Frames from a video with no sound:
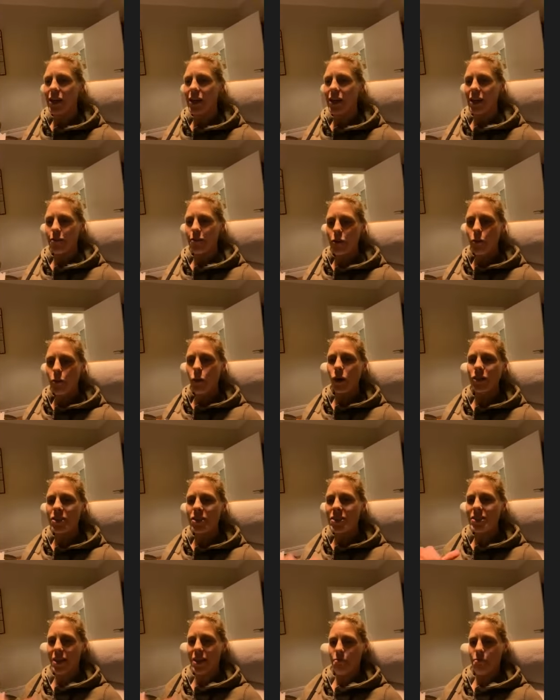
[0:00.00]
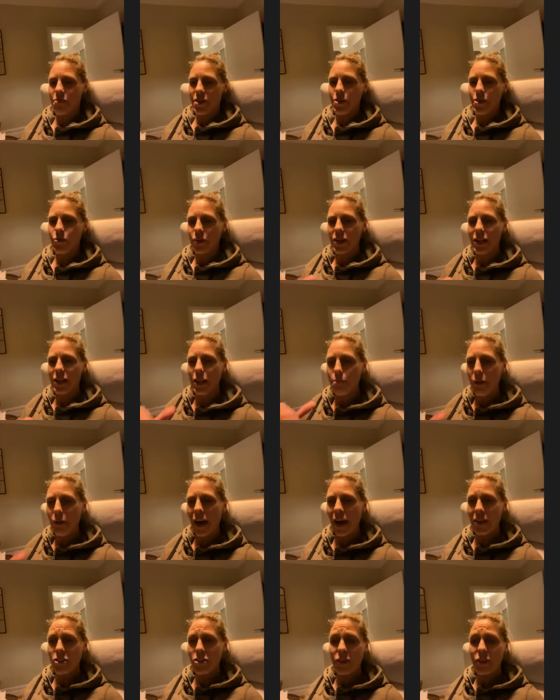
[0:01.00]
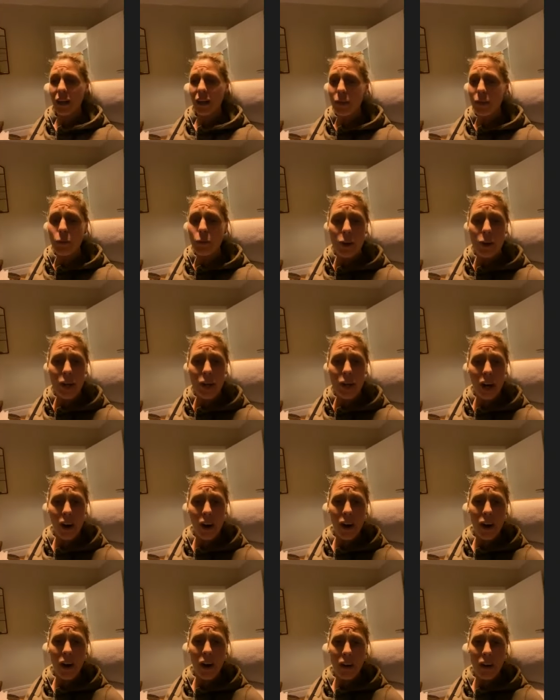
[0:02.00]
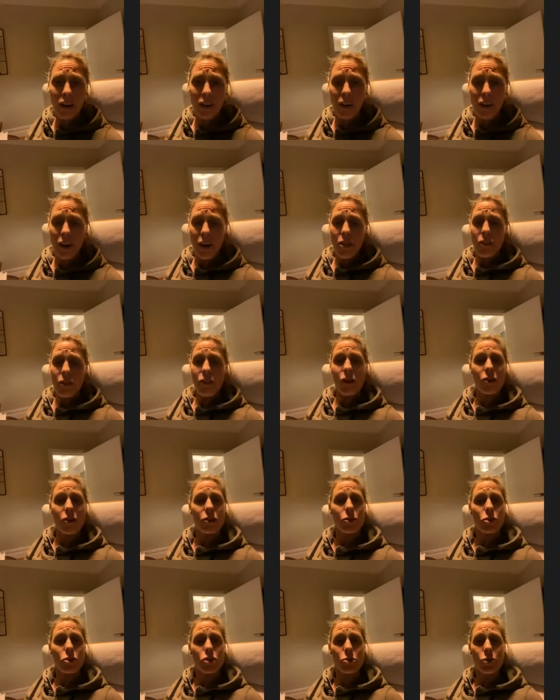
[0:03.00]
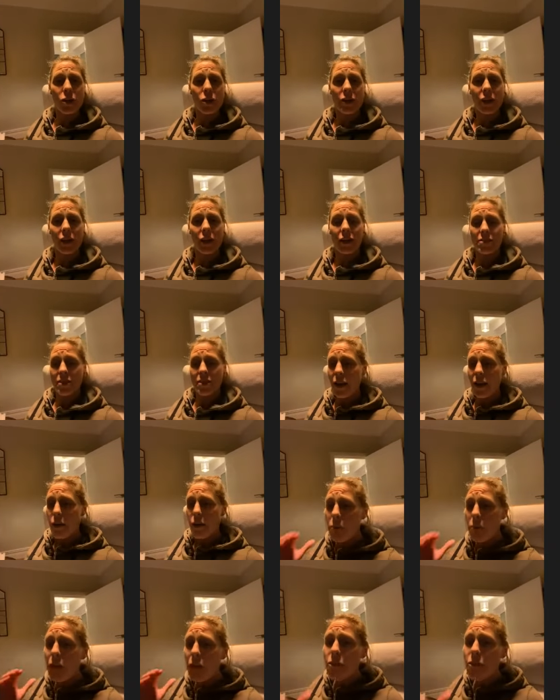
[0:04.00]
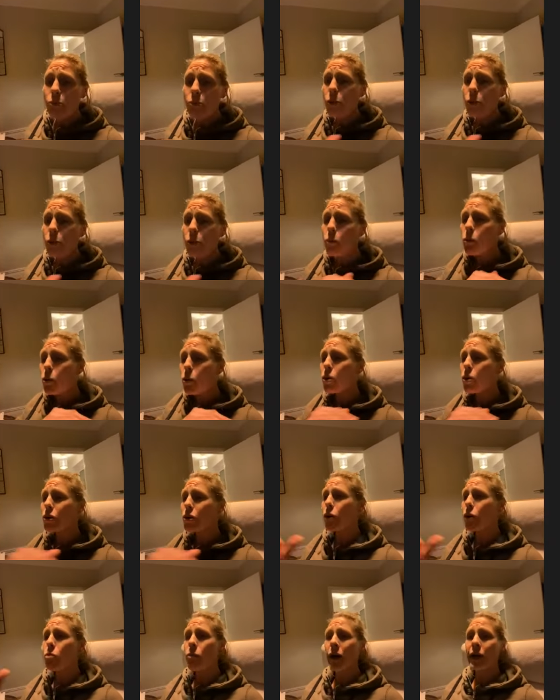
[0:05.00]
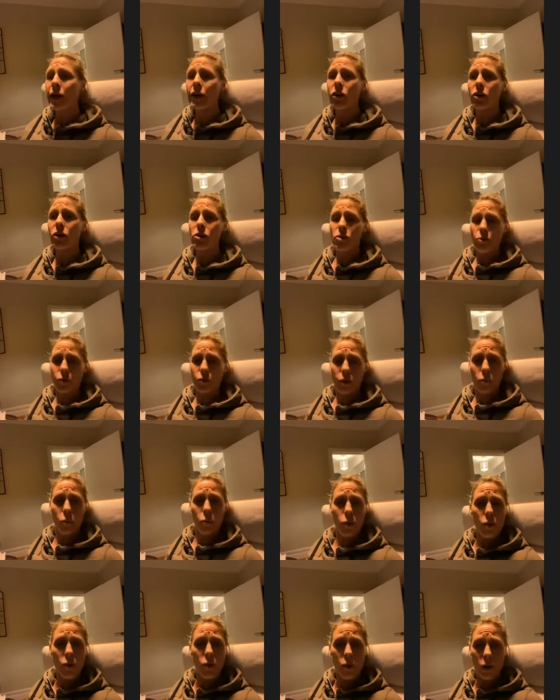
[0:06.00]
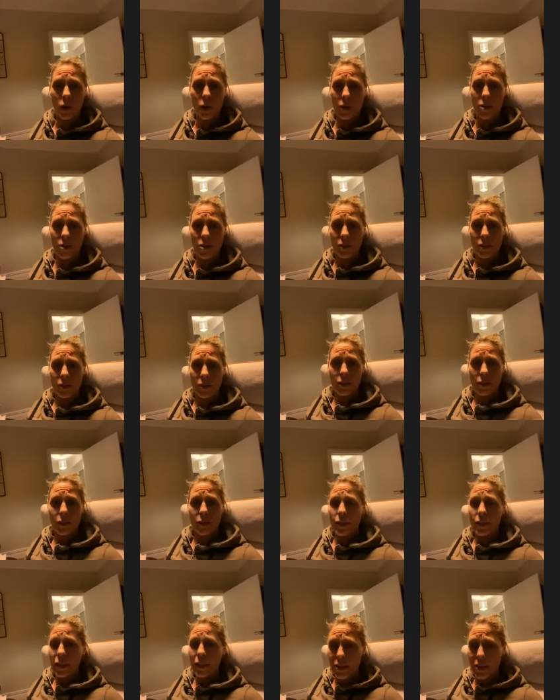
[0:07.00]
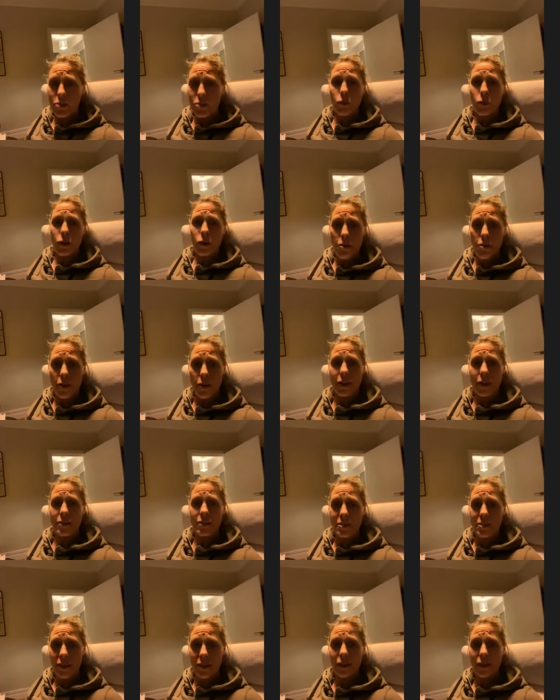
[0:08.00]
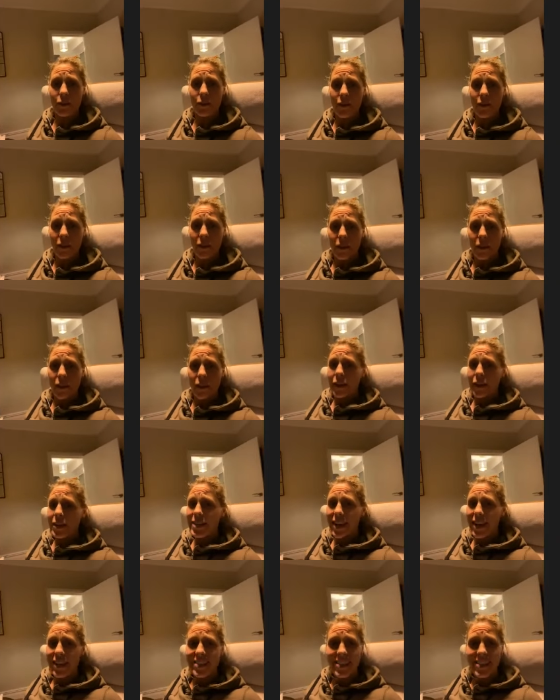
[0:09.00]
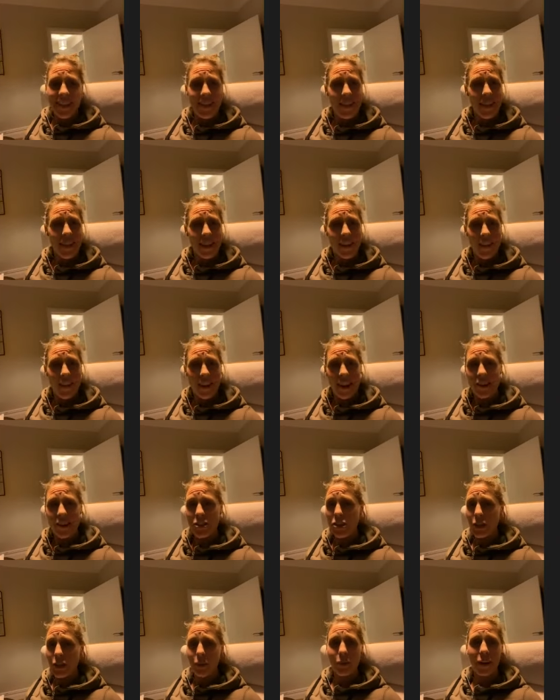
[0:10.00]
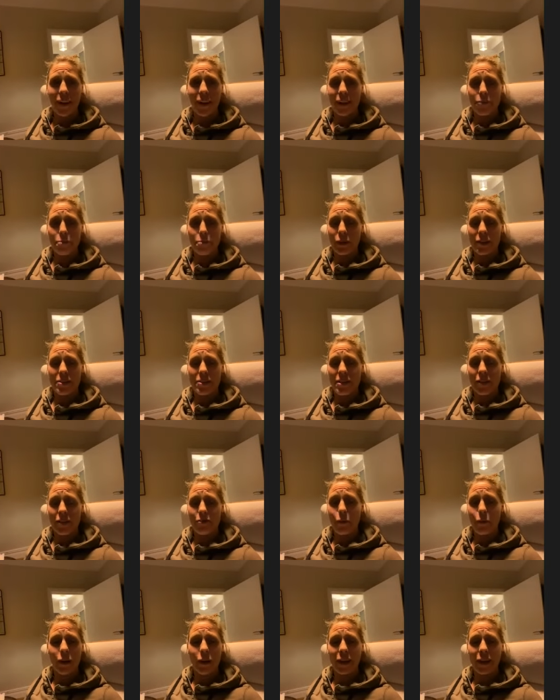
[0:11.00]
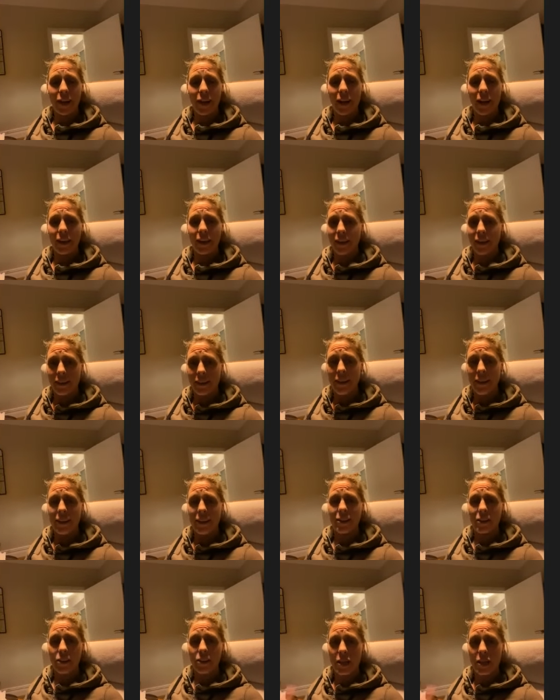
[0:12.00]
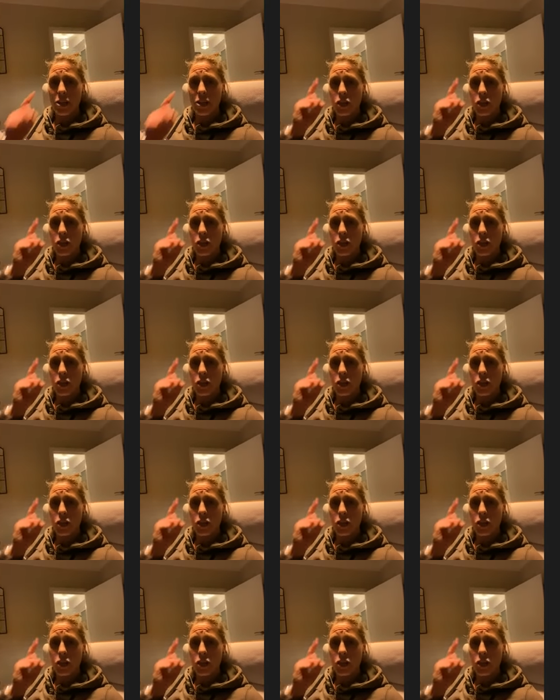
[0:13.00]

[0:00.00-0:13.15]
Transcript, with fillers: If you want something really bad, you got to work hard. There are no shortcuts. But the reward, oh my God, the reward, it's worth it. So get in there and do it, because everyone can, including